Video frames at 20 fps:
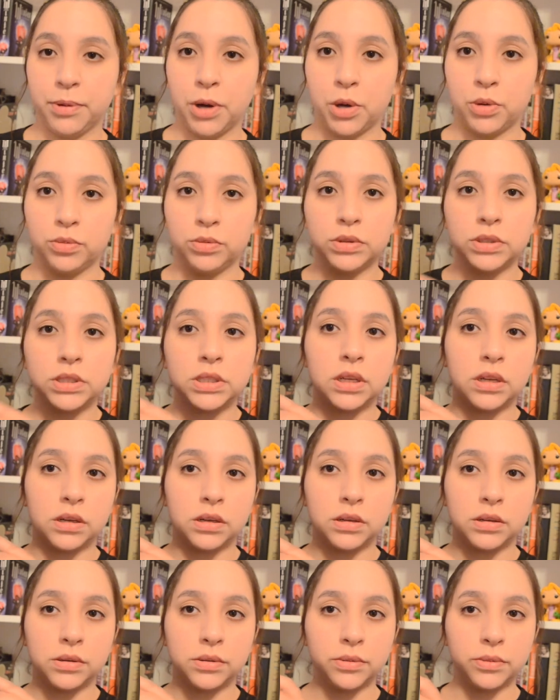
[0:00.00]
Bones,
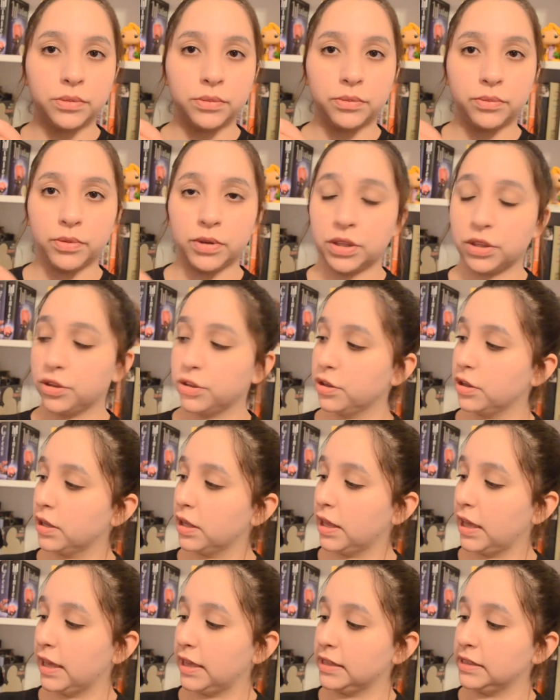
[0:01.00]
which
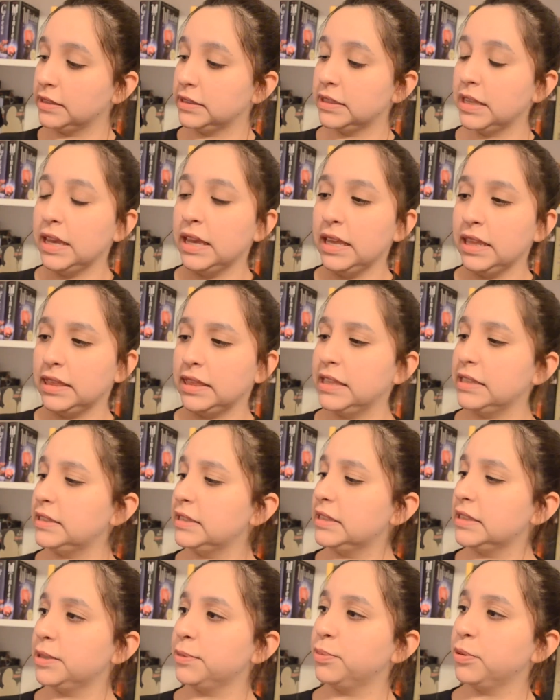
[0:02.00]
this
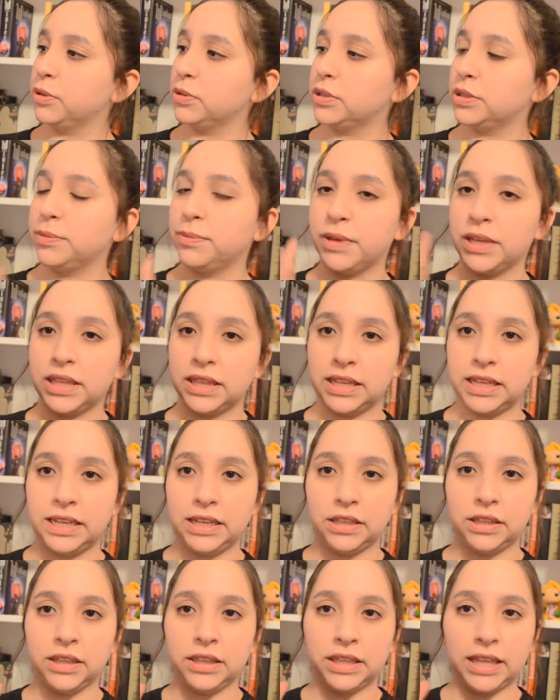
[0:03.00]
is supposed to be the
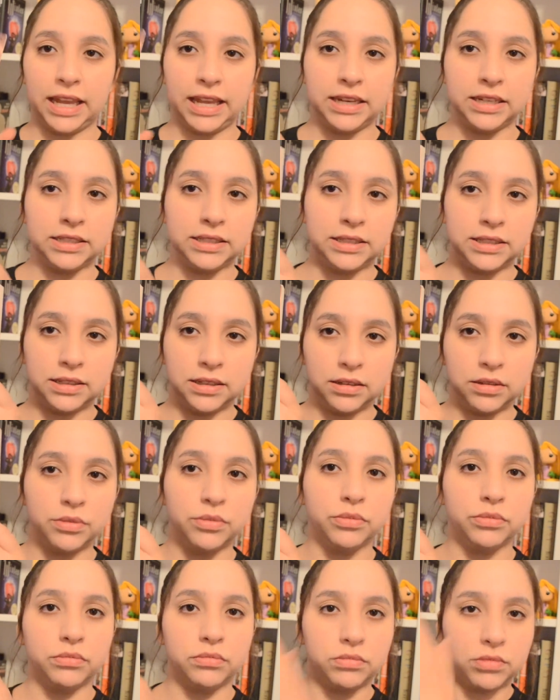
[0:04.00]
latest
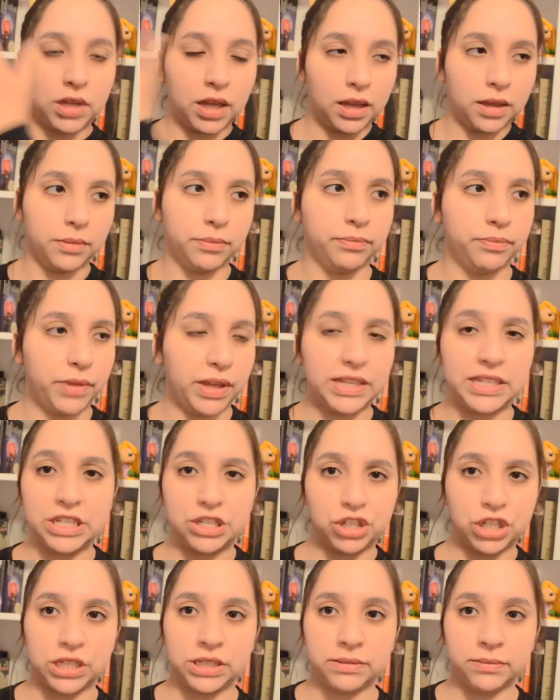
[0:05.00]

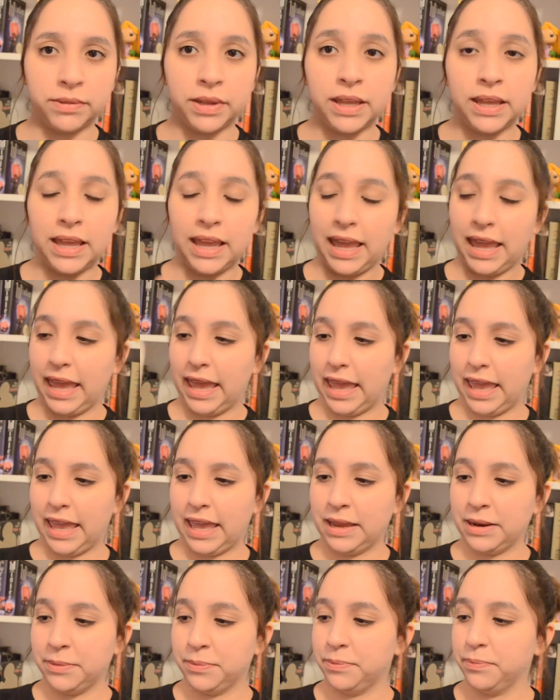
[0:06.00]
edition,
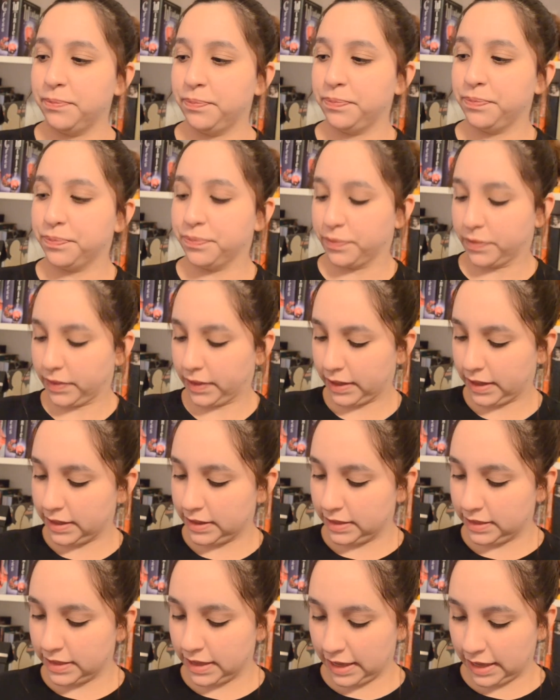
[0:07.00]
and
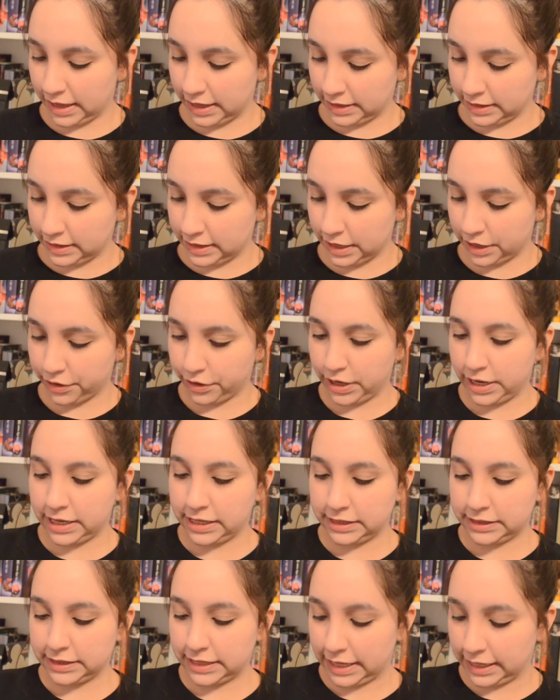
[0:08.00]
then there
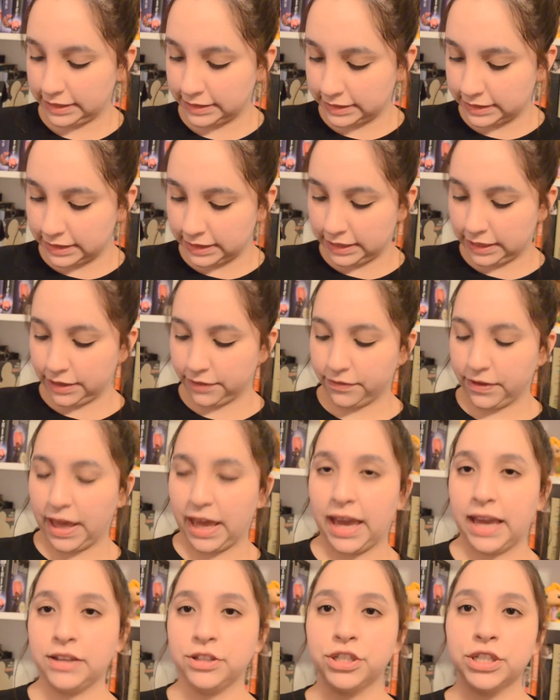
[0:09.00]
is A City of
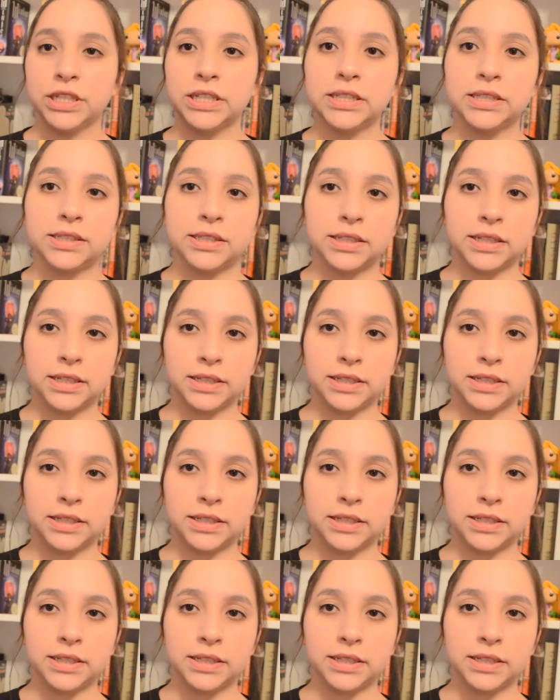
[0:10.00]
Ashes,